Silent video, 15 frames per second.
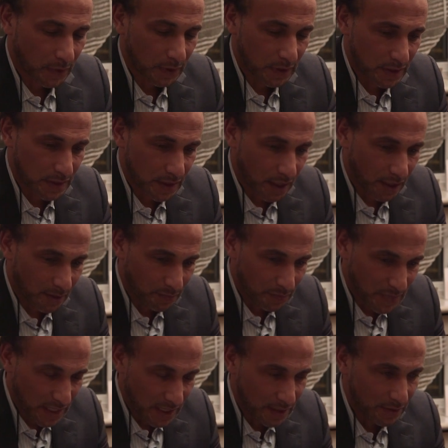these are
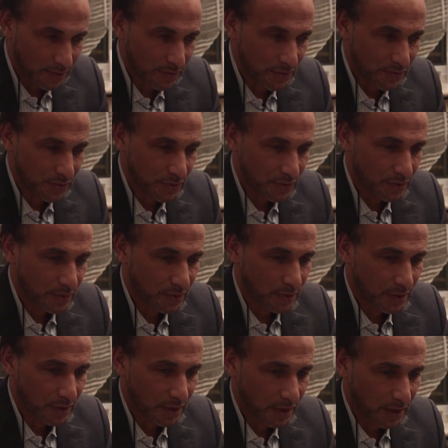means,
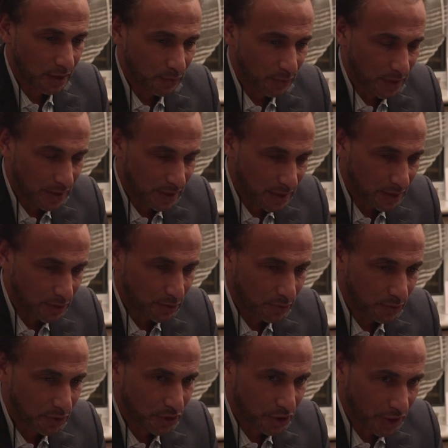and we need
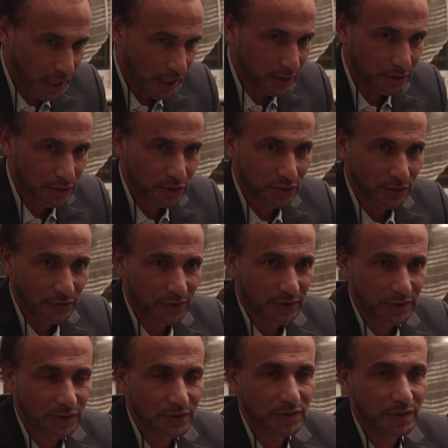to challenge the
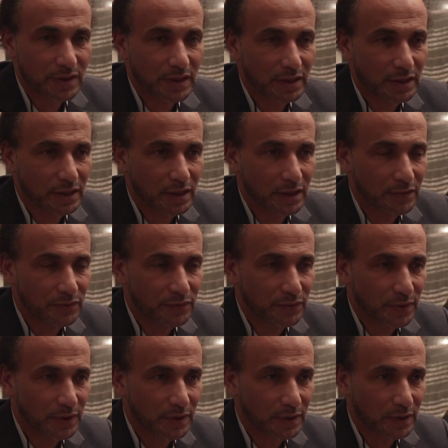very understanding of
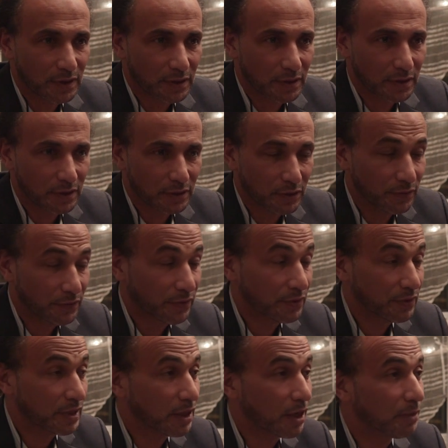the
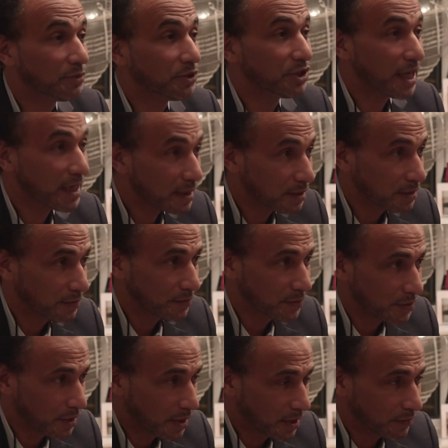very
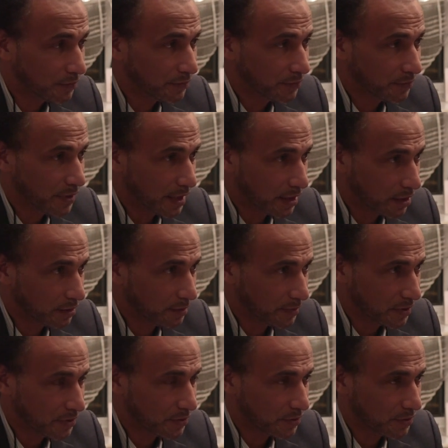objectives of the
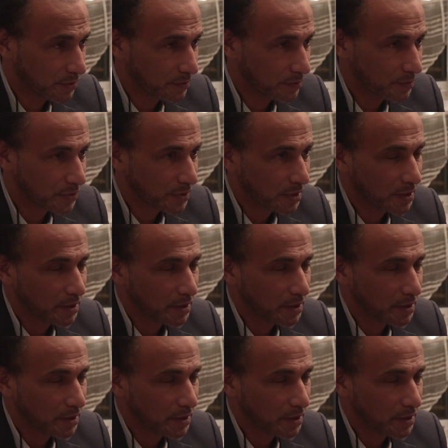economic systems.